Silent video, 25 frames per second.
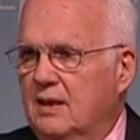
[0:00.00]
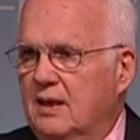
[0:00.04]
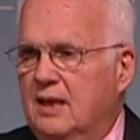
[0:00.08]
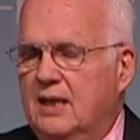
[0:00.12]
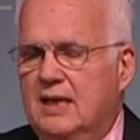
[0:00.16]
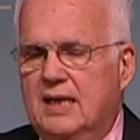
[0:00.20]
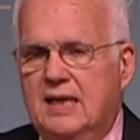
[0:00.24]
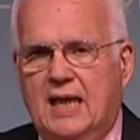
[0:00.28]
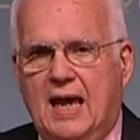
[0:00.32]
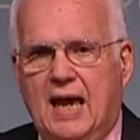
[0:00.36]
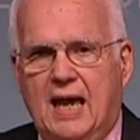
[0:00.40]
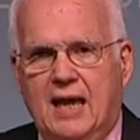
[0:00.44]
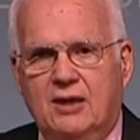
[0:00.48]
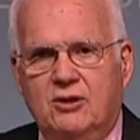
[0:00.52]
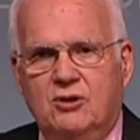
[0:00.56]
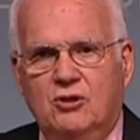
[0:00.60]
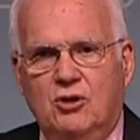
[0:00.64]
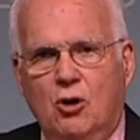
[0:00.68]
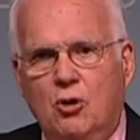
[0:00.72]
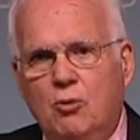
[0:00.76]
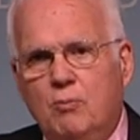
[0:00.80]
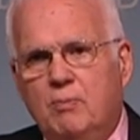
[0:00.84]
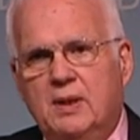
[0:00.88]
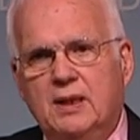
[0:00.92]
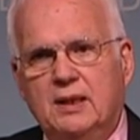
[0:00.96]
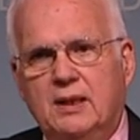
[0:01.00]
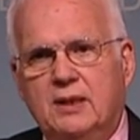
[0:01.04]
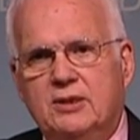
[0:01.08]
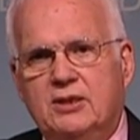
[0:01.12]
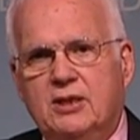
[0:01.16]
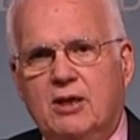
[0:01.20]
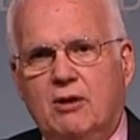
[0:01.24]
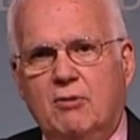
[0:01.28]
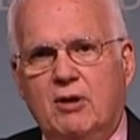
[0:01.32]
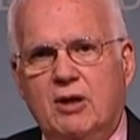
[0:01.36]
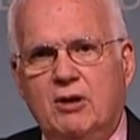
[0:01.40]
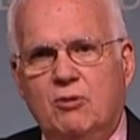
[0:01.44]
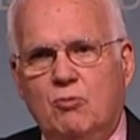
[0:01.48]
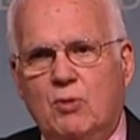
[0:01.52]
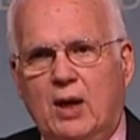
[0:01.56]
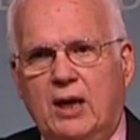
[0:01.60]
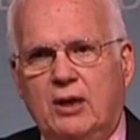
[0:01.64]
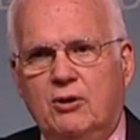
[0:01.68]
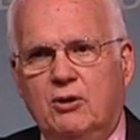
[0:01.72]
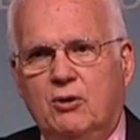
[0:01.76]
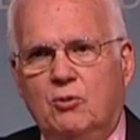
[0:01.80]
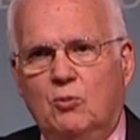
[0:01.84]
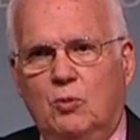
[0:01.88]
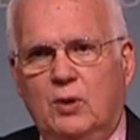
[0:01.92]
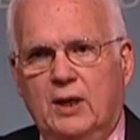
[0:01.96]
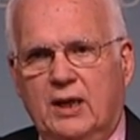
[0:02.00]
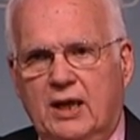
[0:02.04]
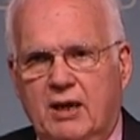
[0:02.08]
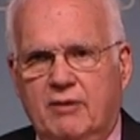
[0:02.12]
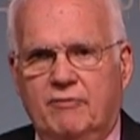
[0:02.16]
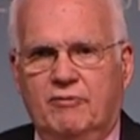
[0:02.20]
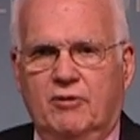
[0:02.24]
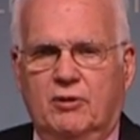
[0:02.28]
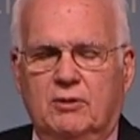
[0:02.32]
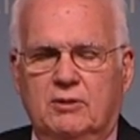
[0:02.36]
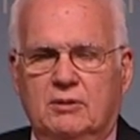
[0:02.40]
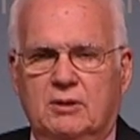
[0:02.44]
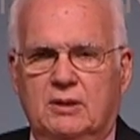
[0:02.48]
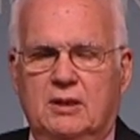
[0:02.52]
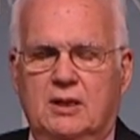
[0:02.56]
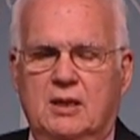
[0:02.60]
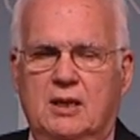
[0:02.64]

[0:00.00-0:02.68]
He had no military record whatever,